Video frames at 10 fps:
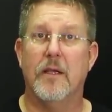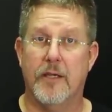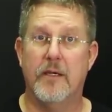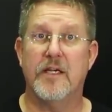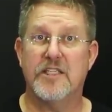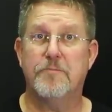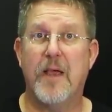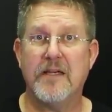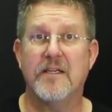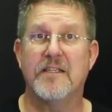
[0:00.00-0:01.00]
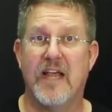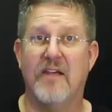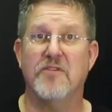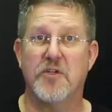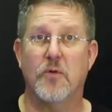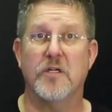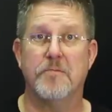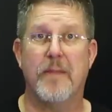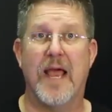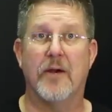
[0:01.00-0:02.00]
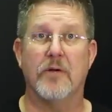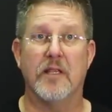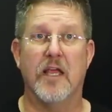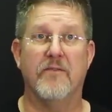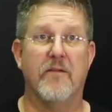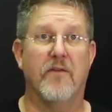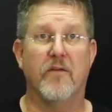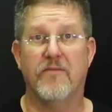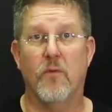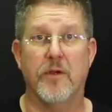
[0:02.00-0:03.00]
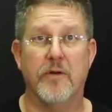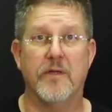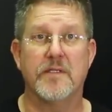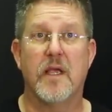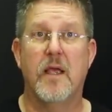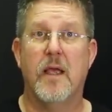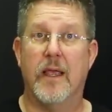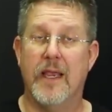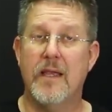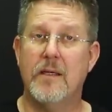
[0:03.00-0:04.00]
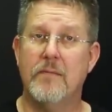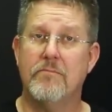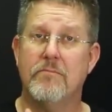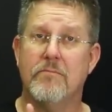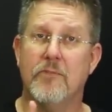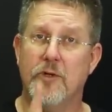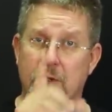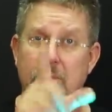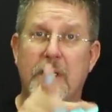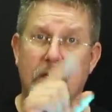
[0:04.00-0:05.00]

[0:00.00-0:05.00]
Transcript: you'd expect it to have the shortest battery life of our four units, and you'd be